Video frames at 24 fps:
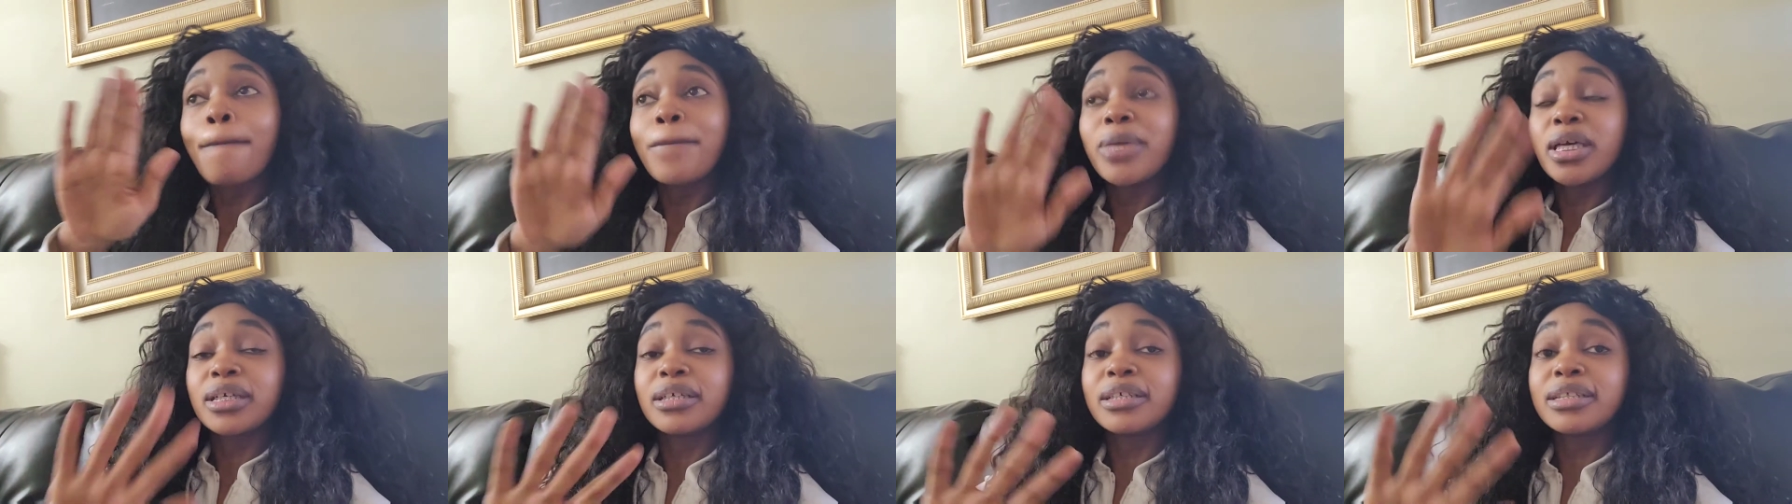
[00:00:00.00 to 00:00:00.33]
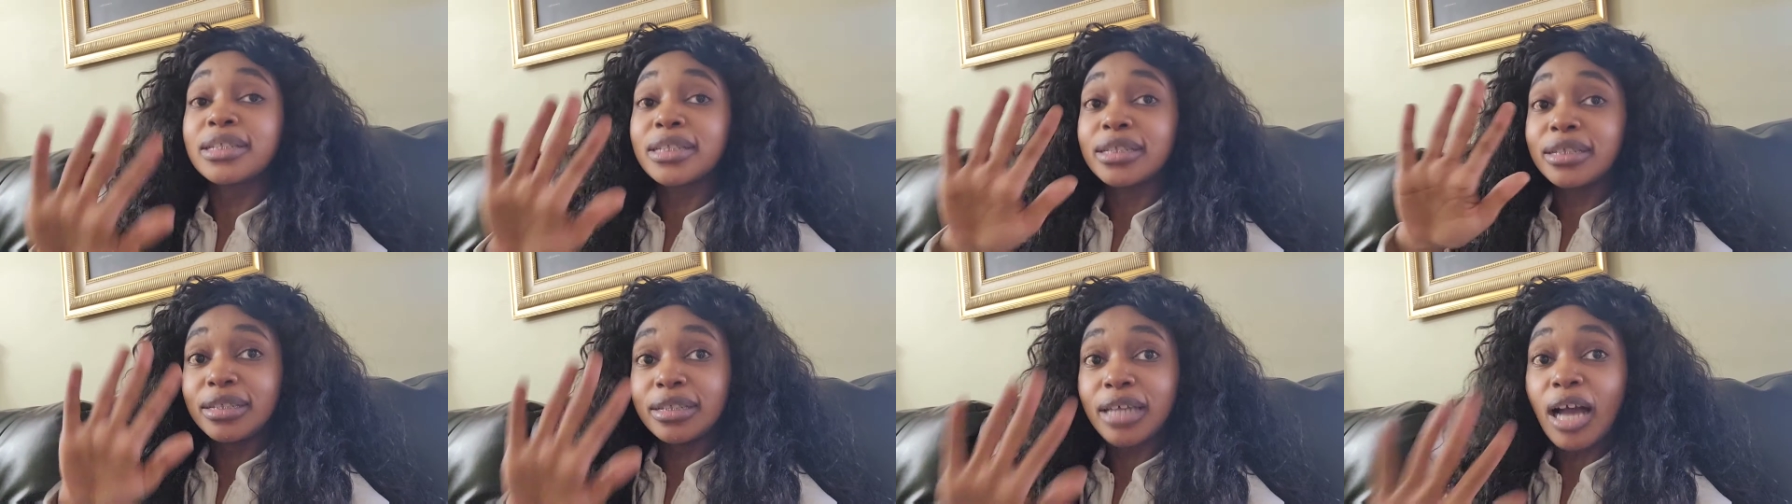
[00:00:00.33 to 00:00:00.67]

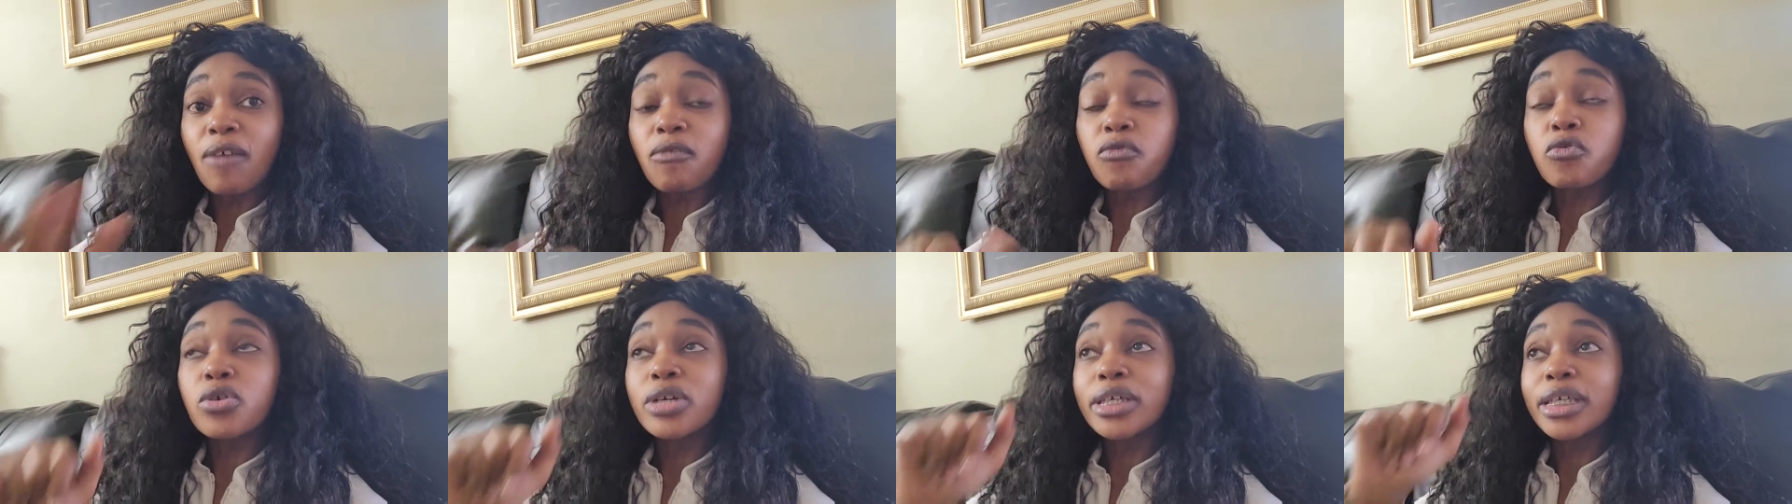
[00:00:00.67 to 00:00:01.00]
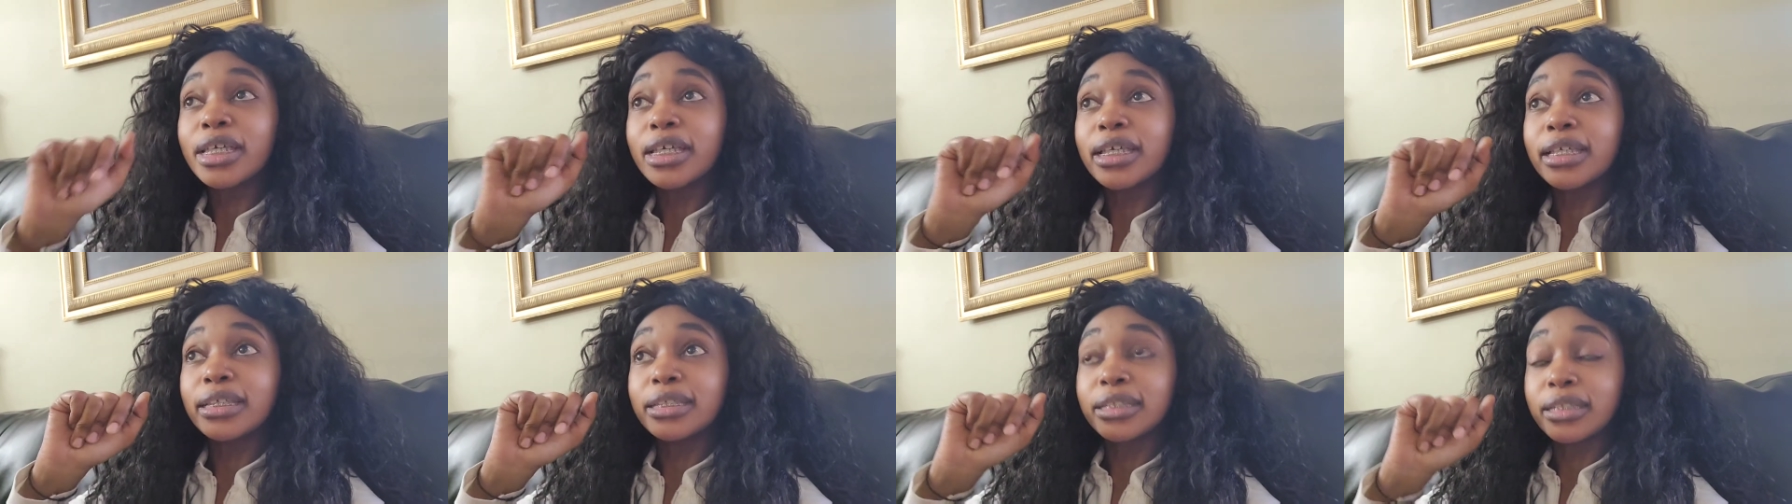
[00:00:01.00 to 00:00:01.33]
because the devil
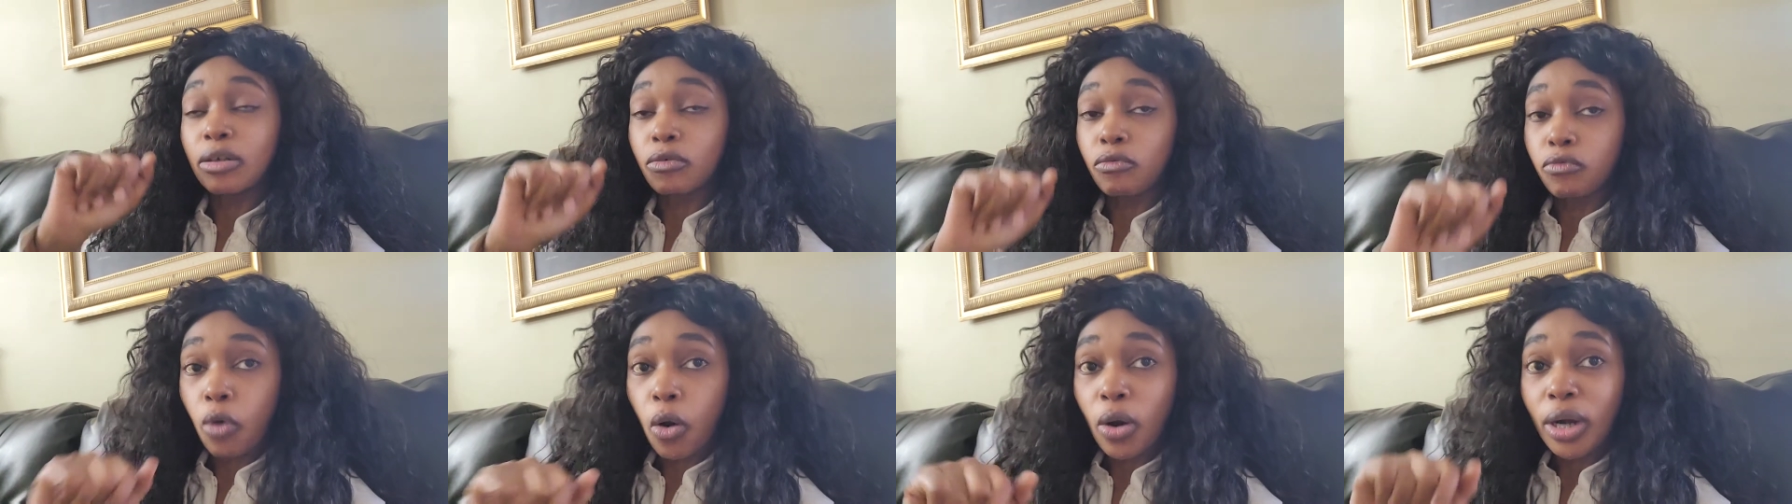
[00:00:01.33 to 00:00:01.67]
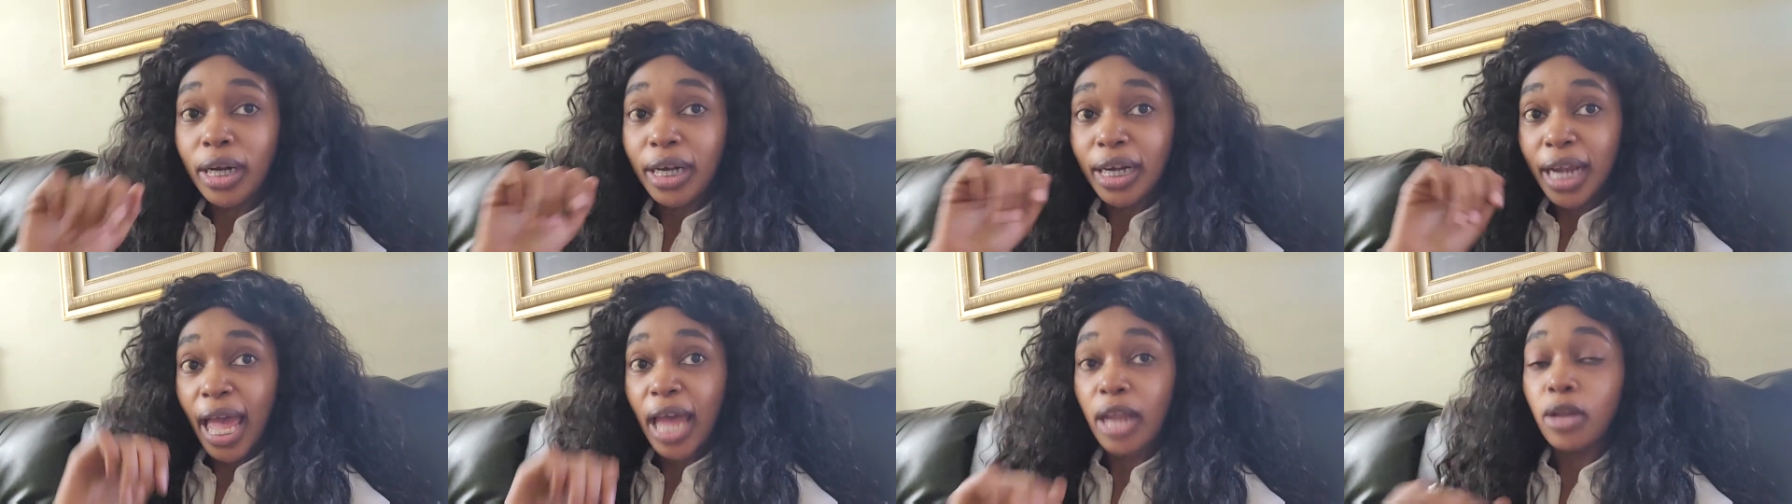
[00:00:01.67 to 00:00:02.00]
he's a
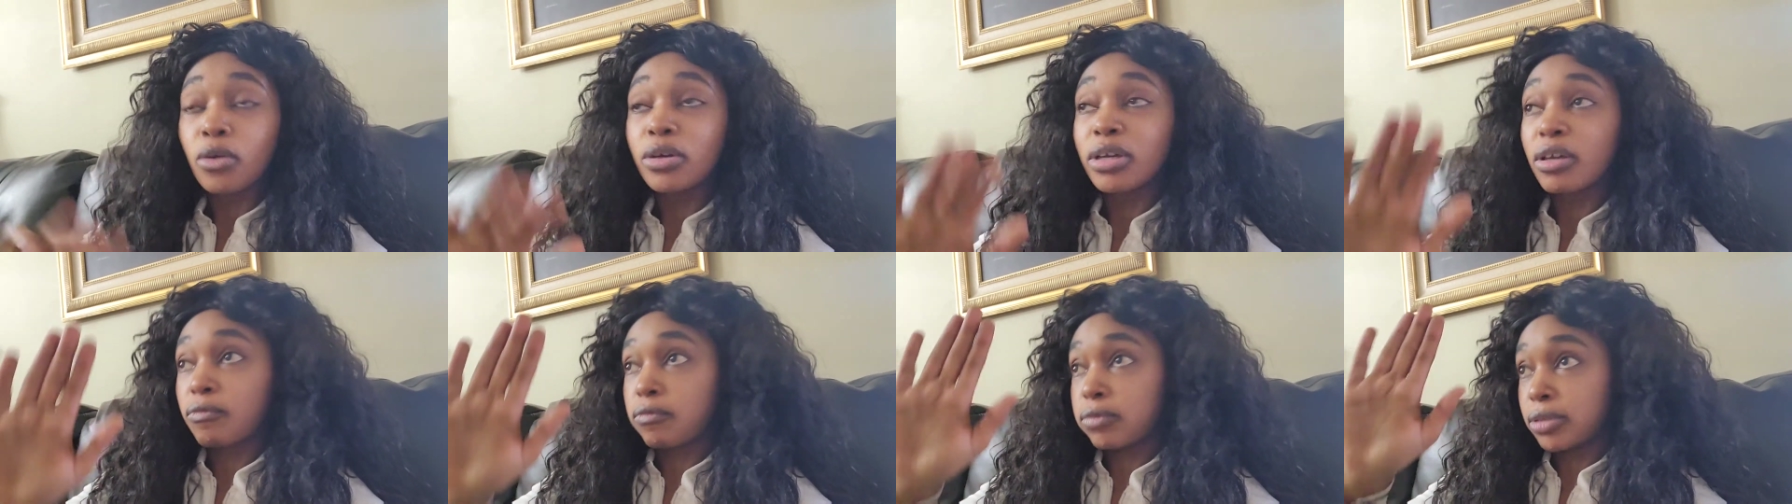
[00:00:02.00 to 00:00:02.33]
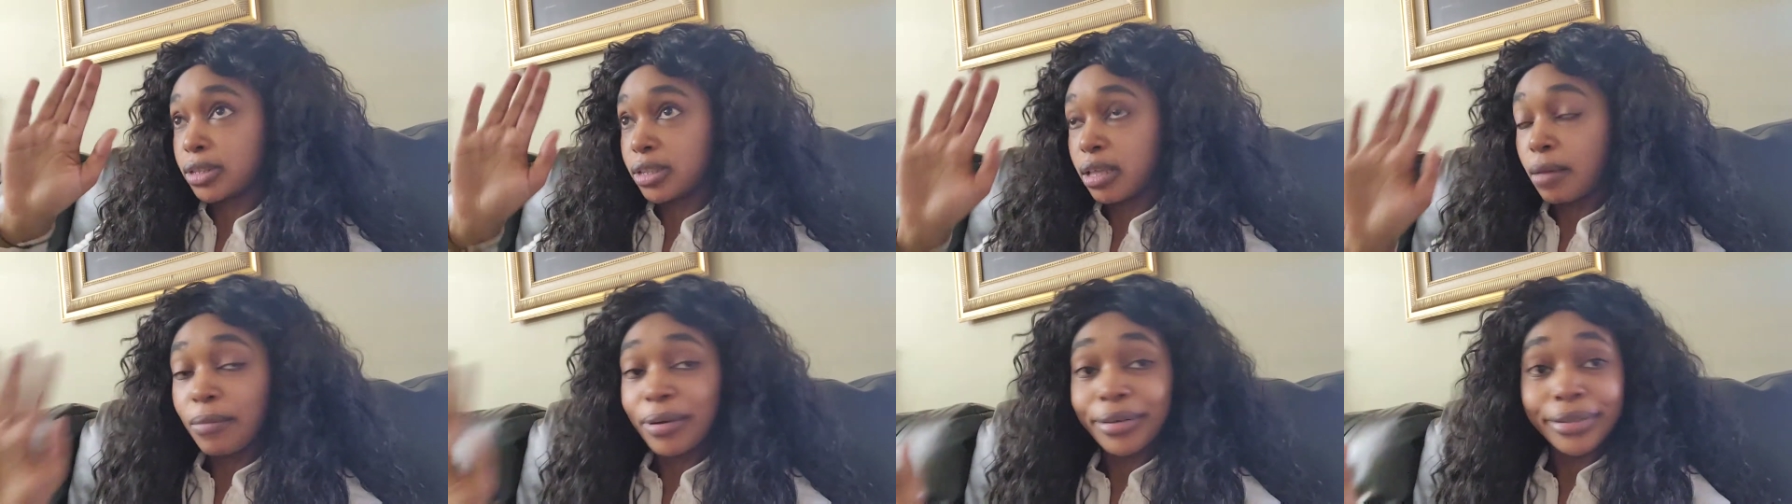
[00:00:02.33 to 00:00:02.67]
rolling line looking for
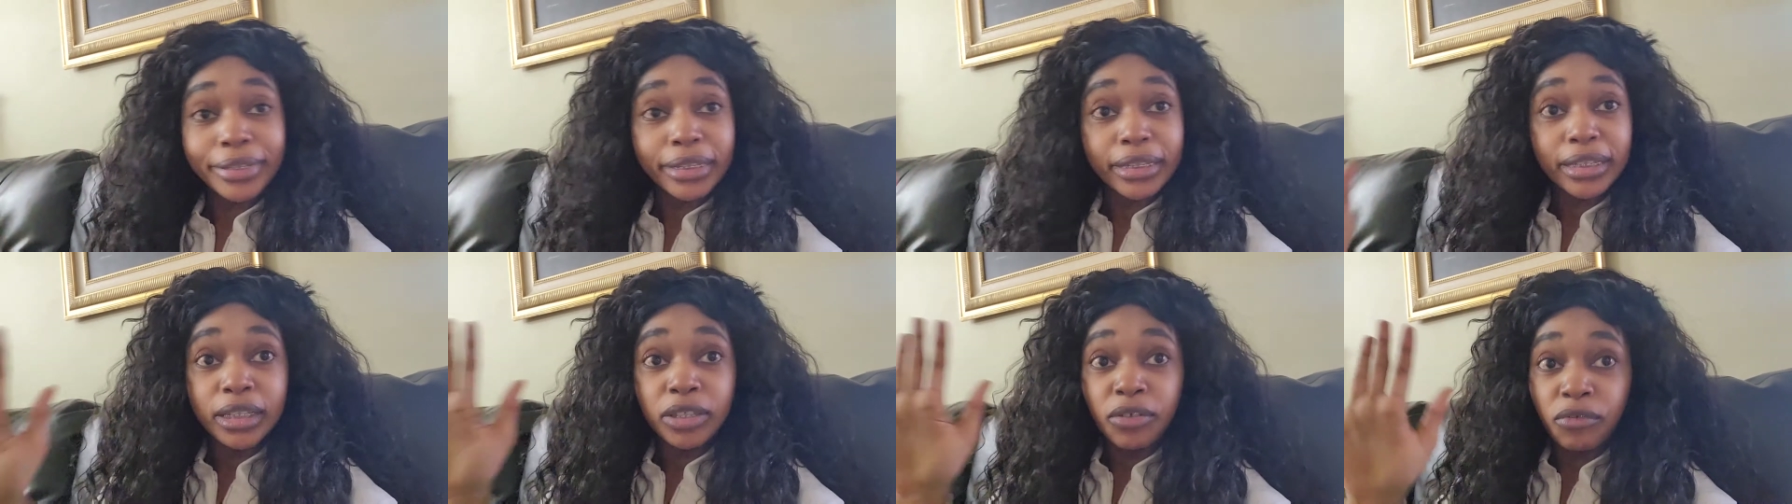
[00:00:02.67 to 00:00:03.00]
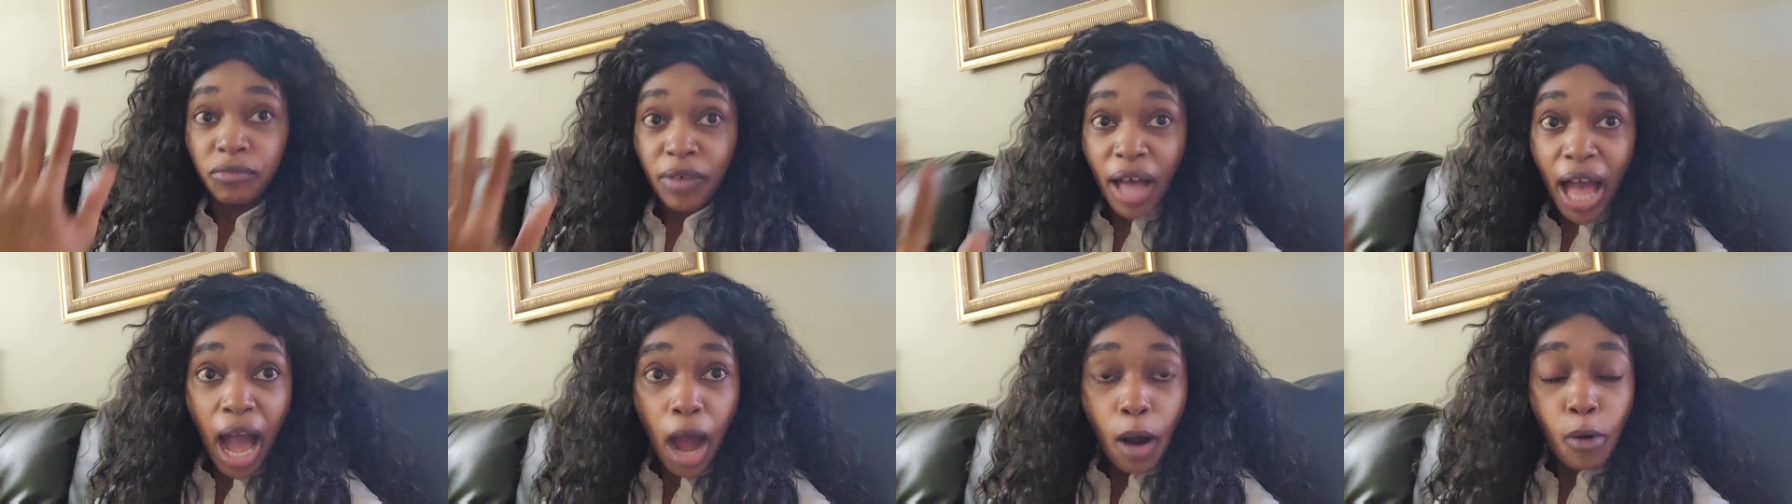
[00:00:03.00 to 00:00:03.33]
somebody to
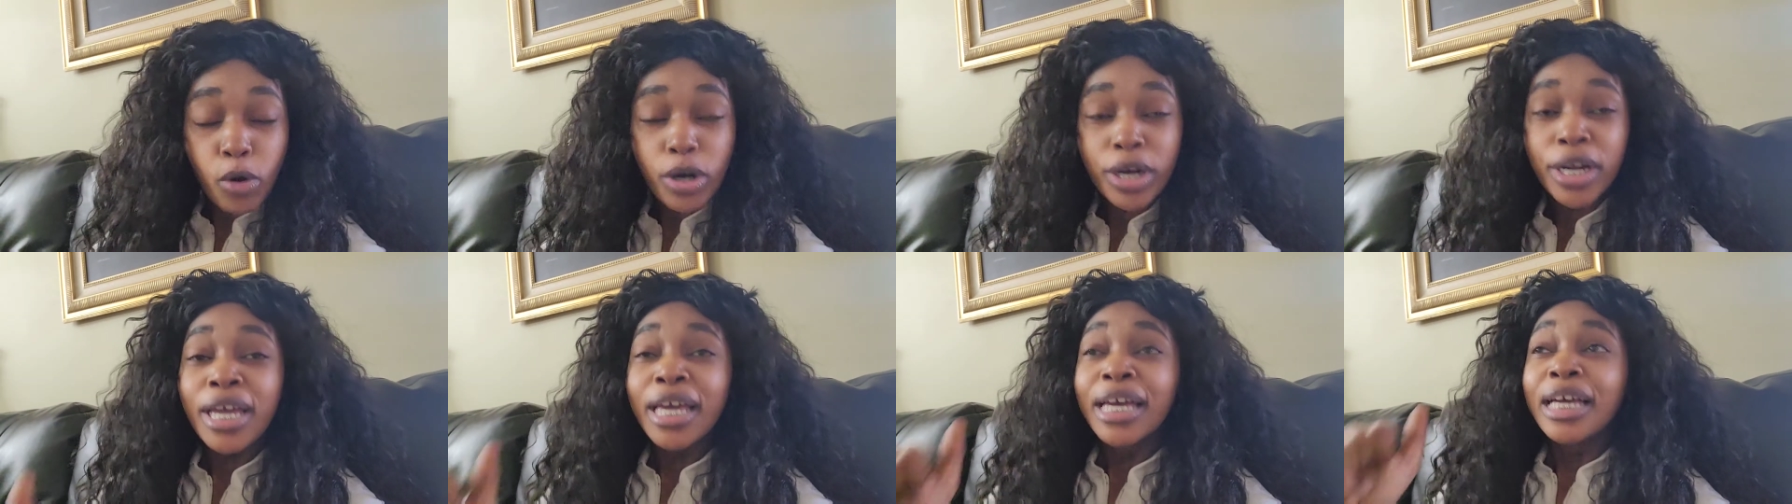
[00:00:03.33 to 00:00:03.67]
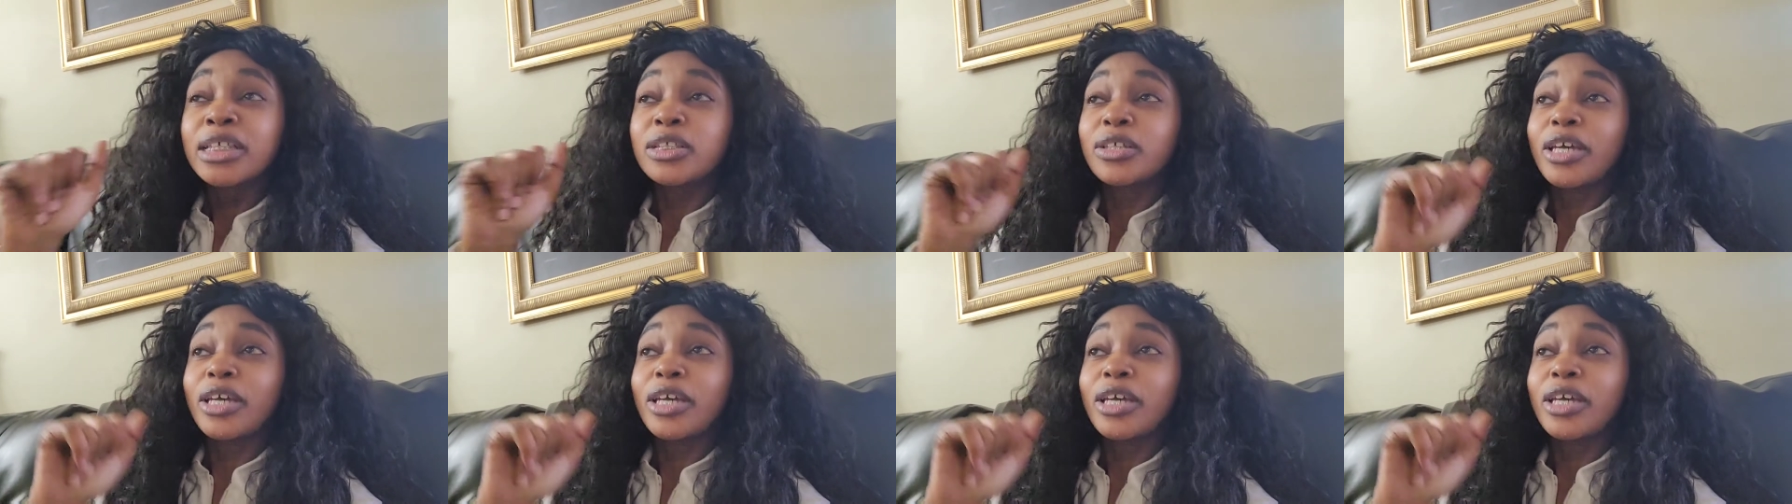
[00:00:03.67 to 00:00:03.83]
devour